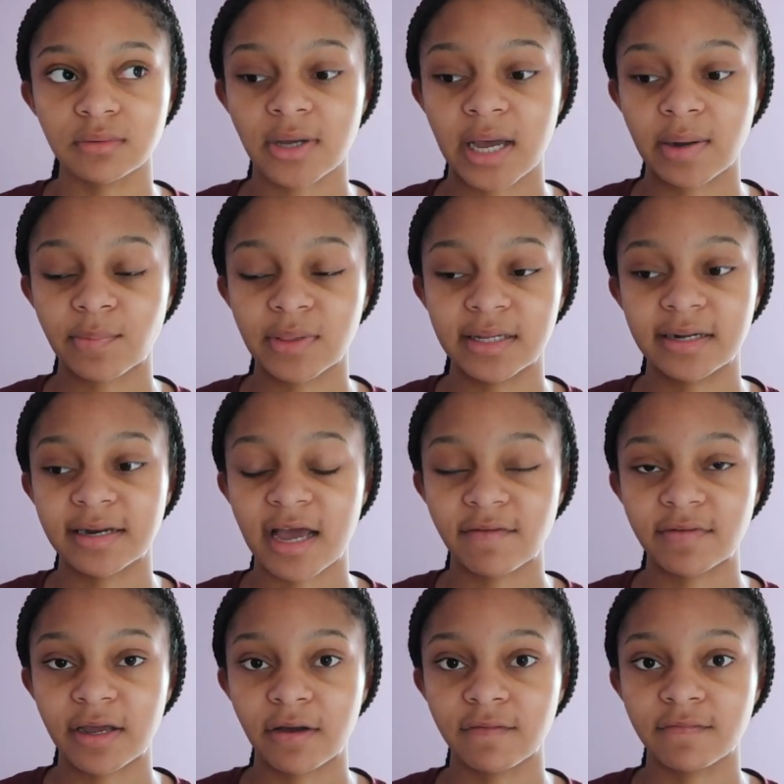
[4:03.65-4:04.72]
I really didn't have
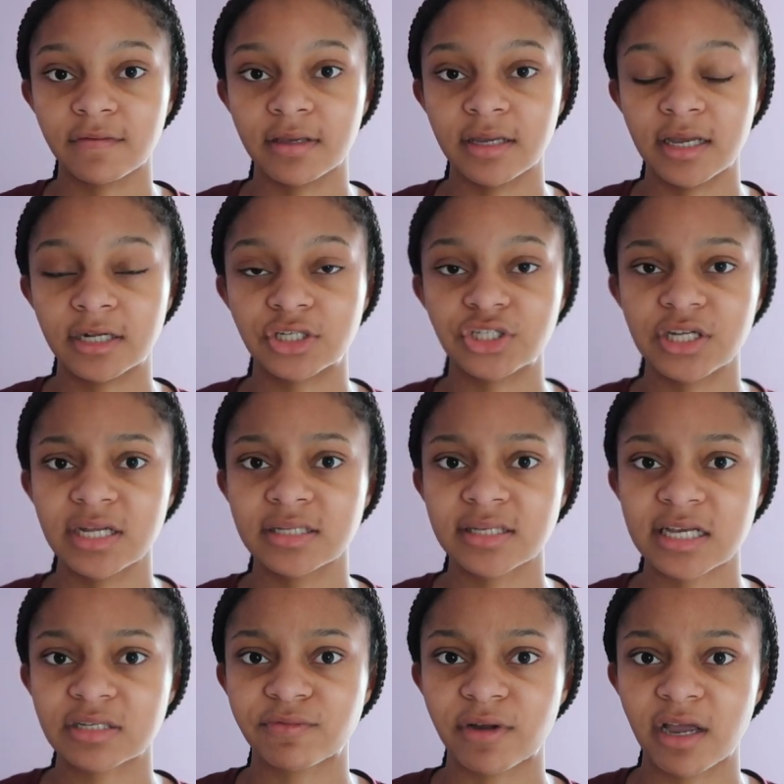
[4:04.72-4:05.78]
an outfit and Shein
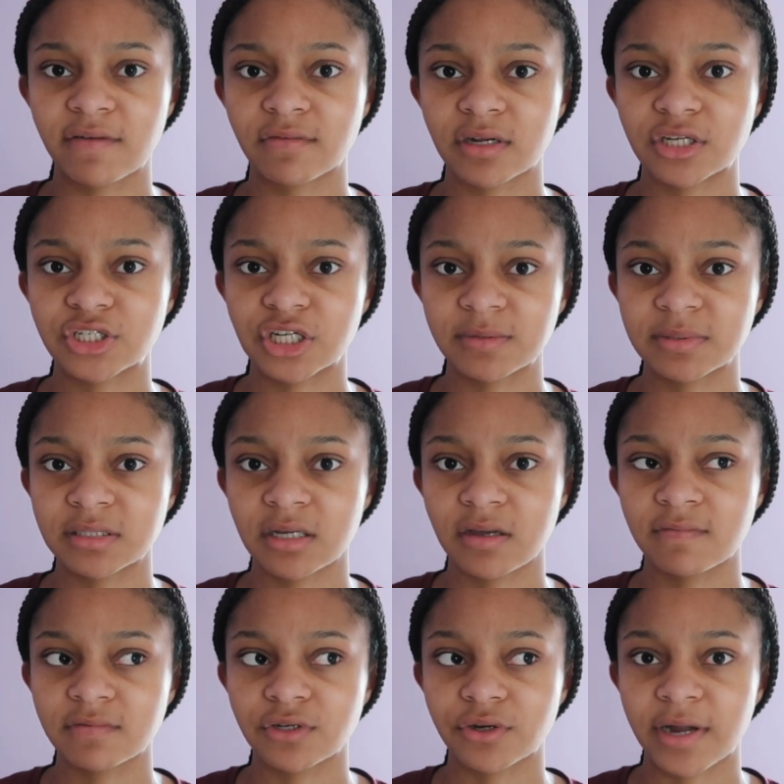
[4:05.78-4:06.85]
takes forever to ship
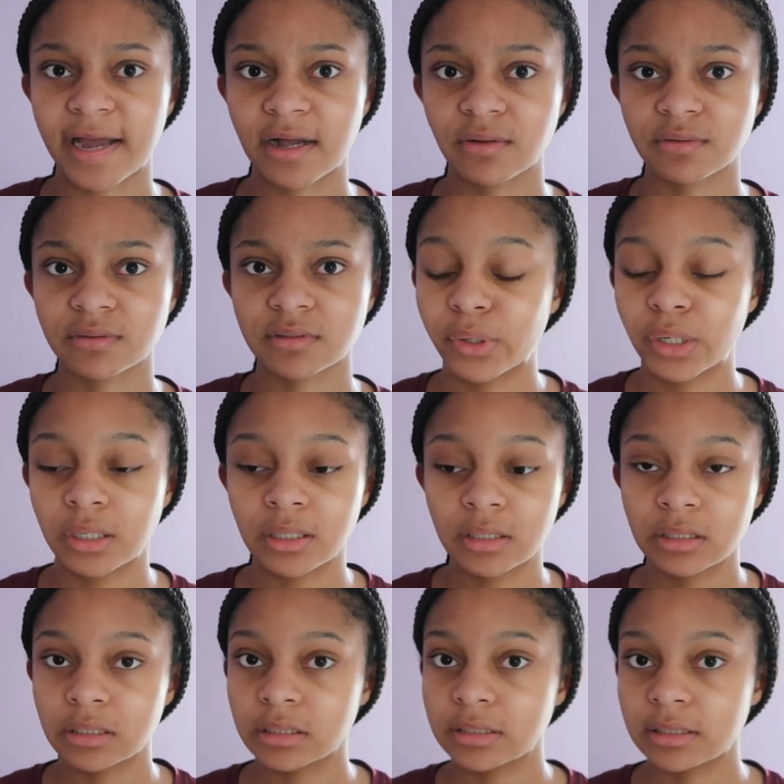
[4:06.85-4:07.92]
stuff to your house
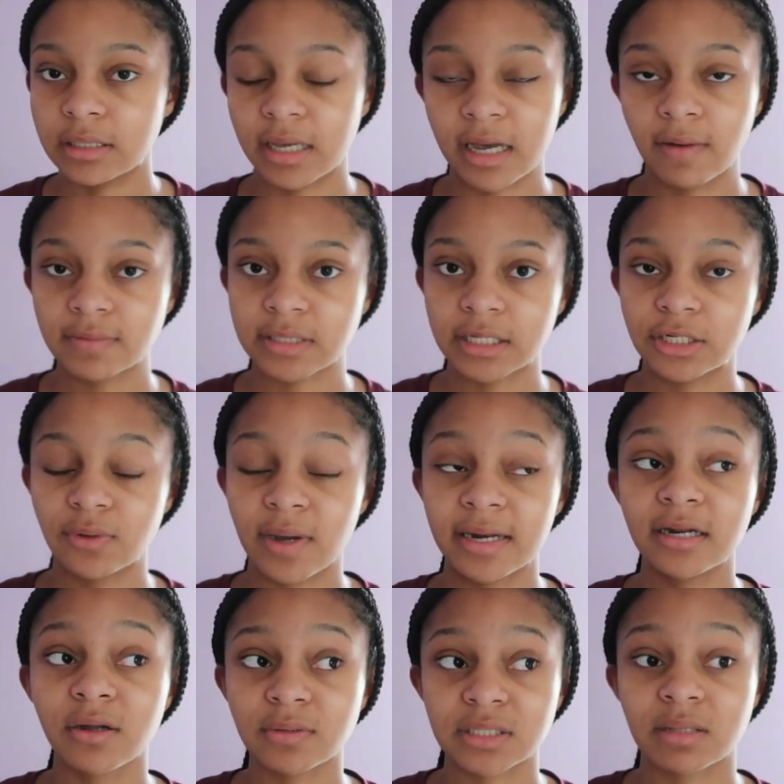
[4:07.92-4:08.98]
yeah, I was like, you know I
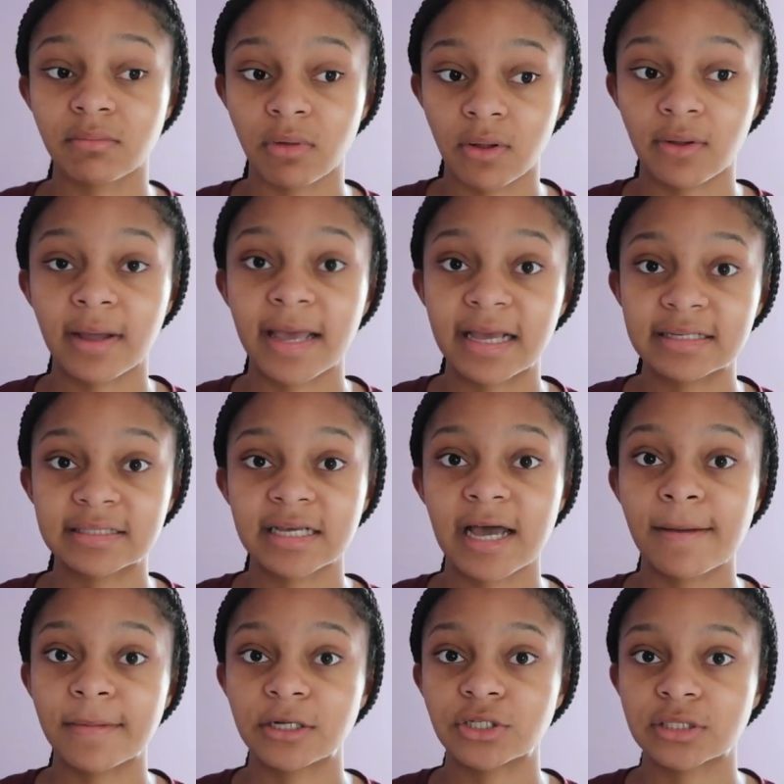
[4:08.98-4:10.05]
need to go to the mall
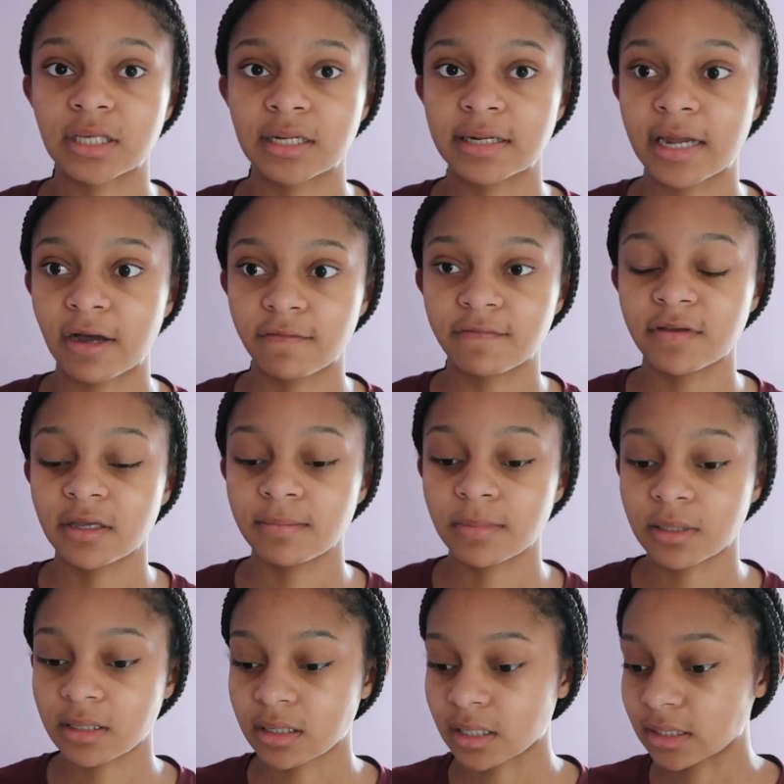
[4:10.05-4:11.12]
ASAP and just get an outfit
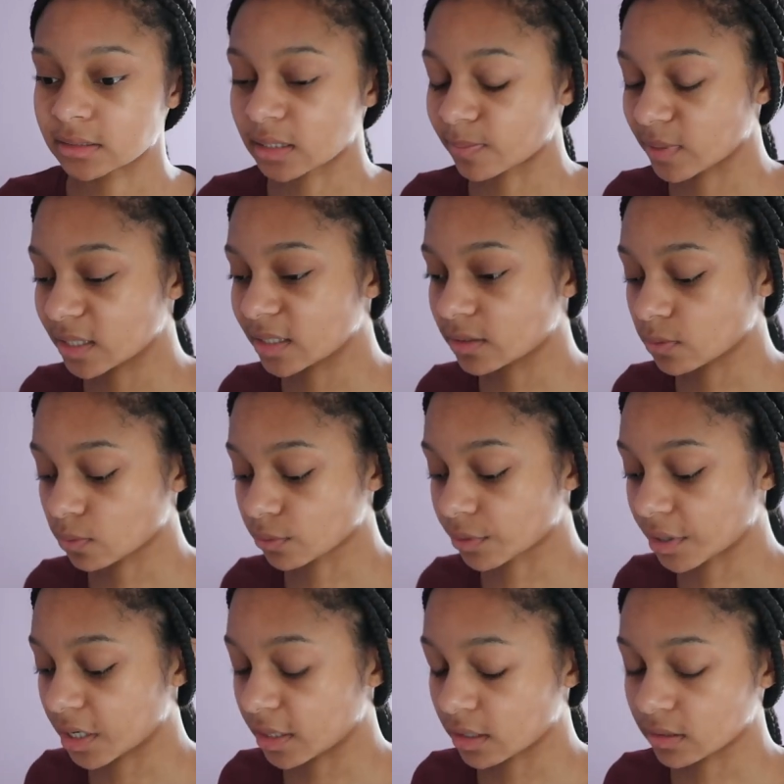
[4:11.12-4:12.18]
because I really didn't
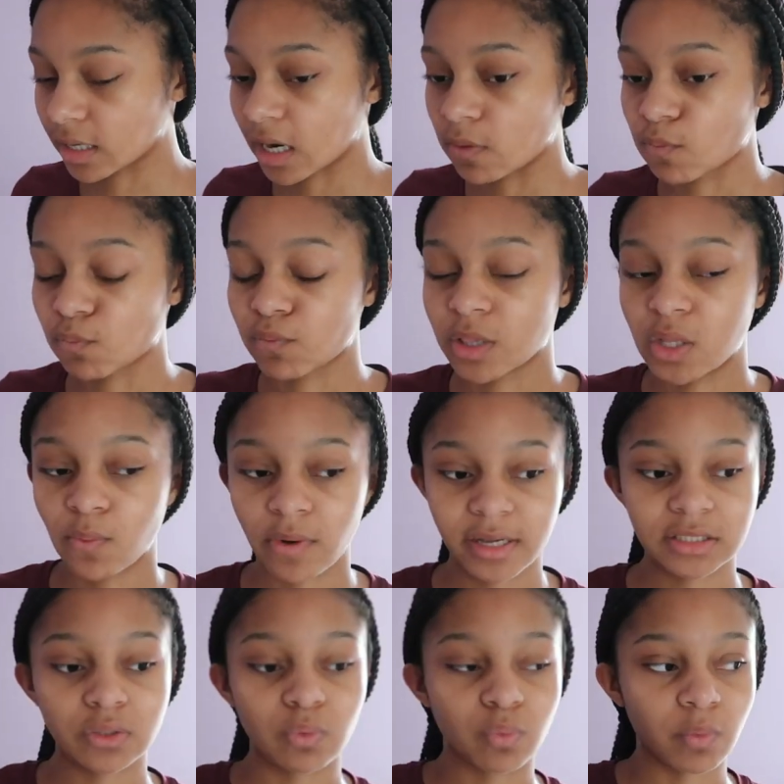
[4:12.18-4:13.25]
order anything that I really
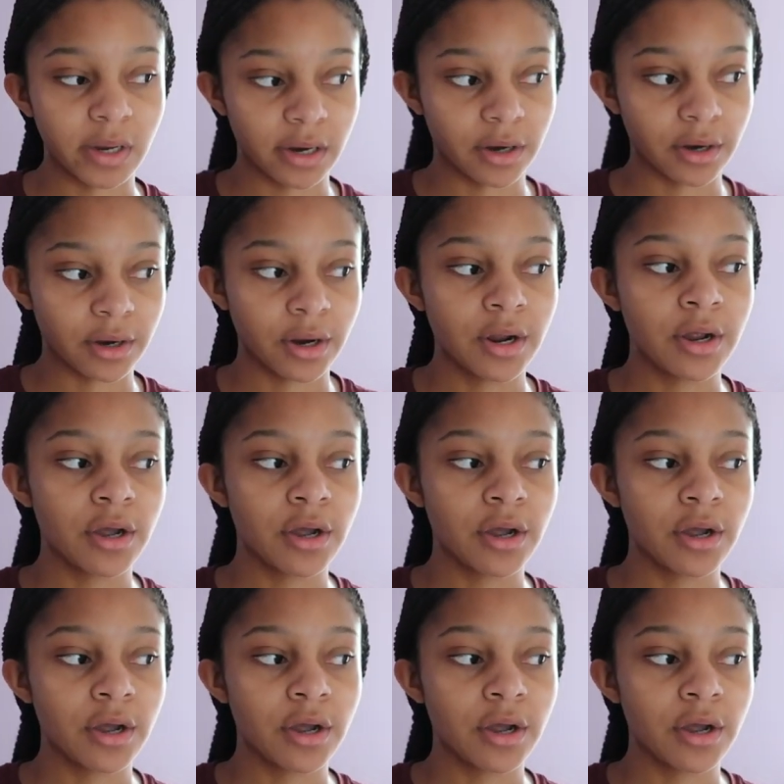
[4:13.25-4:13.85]
wanted to wear